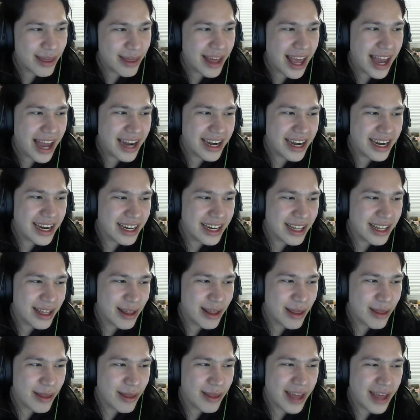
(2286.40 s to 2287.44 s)
that
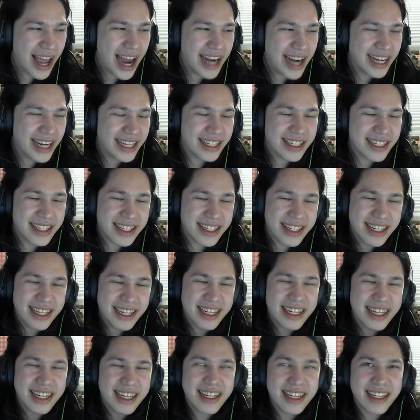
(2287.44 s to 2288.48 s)
it's
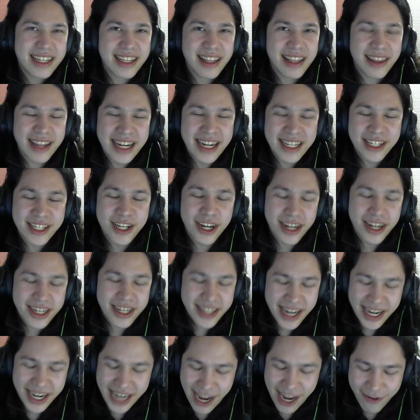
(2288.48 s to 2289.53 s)
going to
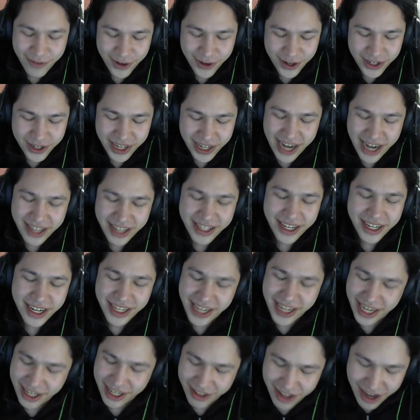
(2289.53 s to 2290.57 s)
take effort and it's going to
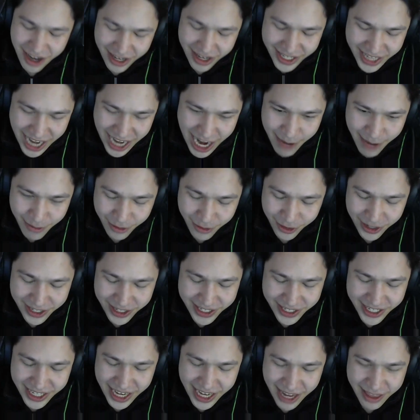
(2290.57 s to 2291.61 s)
take a long time for
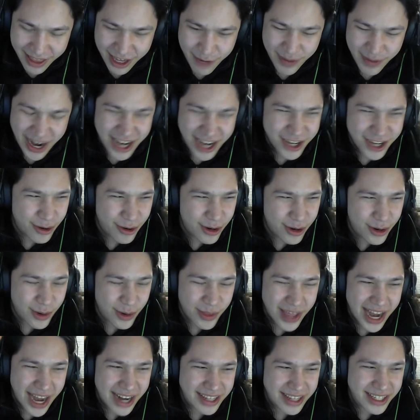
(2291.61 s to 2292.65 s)
us to get there, but I don't know
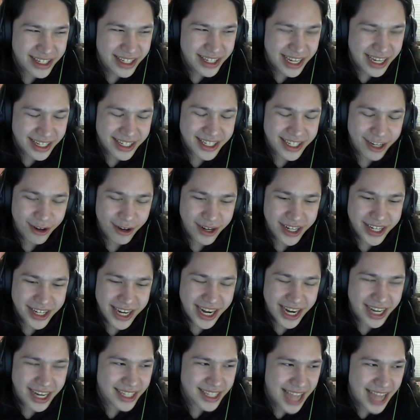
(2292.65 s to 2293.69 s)
that it's necessarily going to
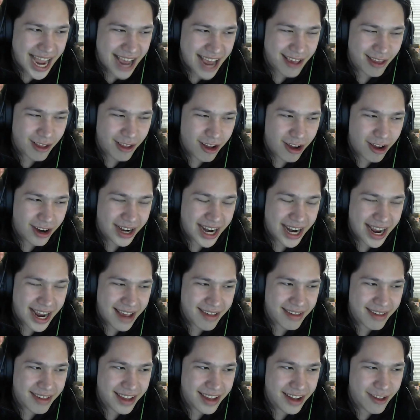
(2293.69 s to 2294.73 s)
take us as long
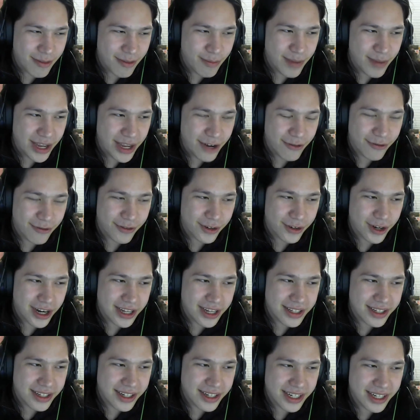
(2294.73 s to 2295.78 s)
as it's been for
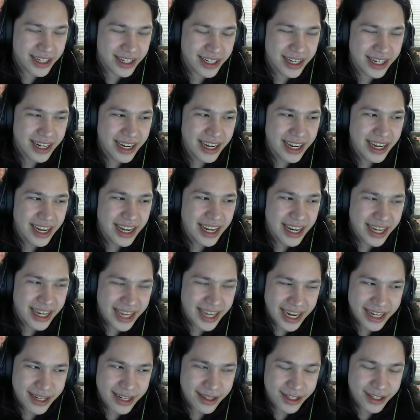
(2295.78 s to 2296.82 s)
us to
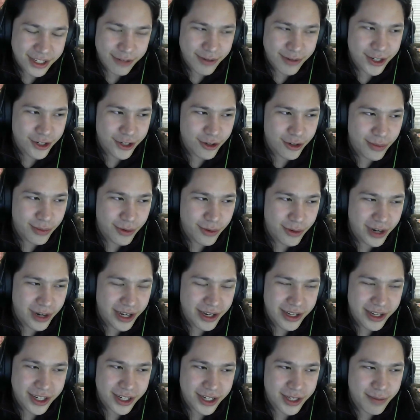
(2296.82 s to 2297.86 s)
get to this original point,
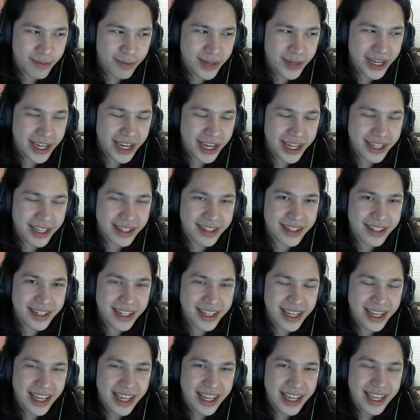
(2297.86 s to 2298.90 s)
just because
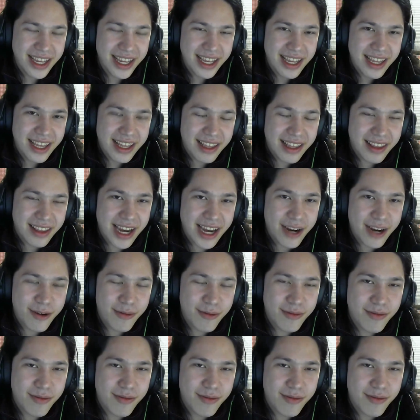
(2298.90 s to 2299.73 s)
like